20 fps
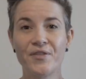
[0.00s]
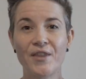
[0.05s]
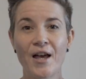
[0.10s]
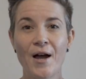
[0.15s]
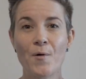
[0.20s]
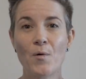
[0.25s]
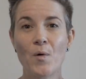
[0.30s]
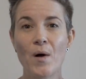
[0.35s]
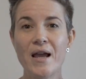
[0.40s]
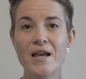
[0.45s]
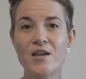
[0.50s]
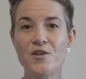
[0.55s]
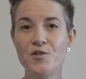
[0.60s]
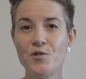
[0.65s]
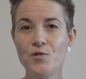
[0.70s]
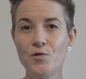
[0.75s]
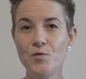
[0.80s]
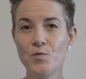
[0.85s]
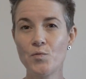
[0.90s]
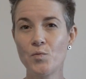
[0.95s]
That way
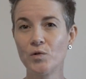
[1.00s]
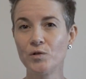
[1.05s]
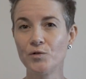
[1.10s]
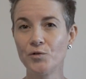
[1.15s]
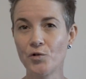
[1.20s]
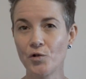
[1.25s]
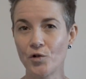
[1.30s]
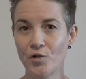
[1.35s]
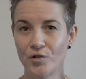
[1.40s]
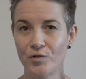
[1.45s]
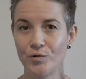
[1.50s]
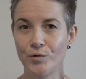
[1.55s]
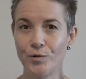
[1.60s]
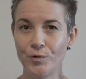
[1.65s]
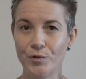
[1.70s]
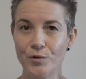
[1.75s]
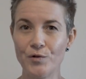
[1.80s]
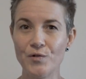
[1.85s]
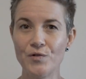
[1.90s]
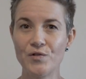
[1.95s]
you will not
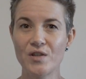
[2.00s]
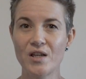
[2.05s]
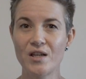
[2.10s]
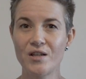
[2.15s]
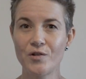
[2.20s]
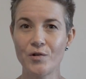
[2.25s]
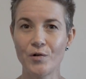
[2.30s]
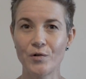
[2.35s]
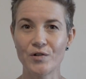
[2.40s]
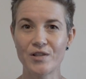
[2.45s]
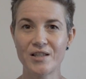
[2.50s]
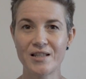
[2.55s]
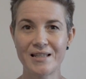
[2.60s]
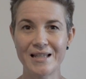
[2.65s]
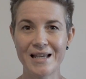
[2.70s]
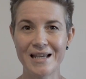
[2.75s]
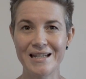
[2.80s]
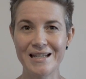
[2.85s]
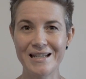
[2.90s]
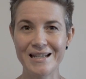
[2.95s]
lose your
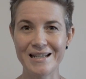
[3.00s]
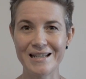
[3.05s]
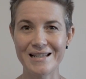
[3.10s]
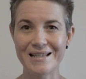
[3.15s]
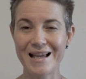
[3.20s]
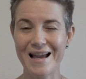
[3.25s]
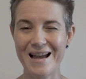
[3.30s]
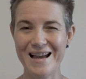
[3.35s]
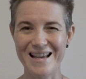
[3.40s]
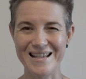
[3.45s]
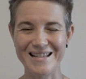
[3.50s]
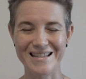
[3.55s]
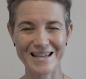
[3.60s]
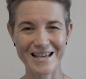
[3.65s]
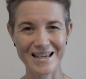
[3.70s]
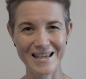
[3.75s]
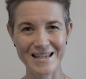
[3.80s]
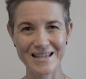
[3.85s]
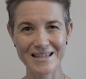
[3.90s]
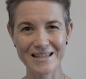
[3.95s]
settings
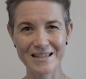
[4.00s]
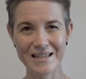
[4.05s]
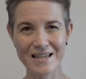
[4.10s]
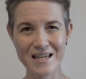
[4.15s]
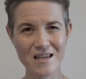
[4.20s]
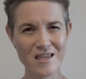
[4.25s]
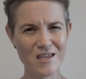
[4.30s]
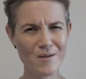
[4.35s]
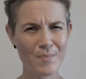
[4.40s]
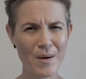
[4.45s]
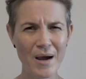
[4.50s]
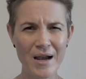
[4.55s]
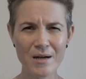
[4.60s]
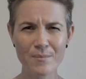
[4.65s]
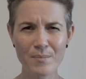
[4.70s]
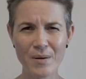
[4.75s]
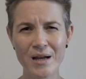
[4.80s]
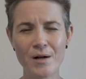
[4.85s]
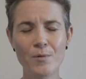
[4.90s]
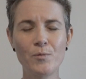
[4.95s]
as easily. The
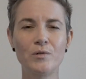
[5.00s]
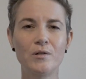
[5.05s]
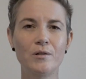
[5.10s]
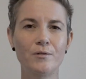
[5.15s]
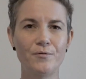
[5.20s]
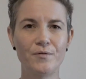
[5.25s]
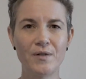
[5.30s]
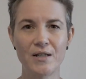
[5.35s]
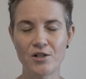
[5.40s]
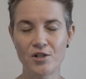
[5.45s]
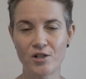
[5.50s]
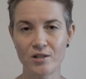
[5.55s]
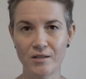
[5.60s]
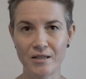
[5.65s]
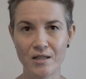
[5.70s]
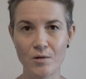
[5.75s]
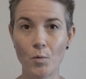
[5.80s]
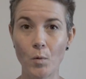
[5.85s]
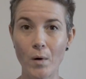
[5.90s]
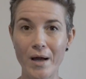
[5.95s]
paint pen will
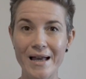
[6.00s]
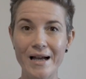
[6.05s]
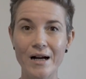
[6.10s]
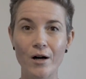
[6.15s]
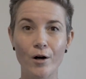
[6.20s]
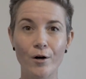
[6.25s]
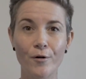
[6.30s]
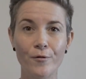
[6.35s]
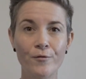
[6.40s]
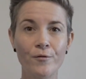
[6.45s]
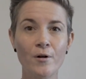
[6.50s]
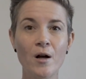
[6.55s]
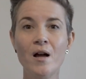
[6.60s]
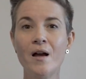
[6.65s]
eventually wear off.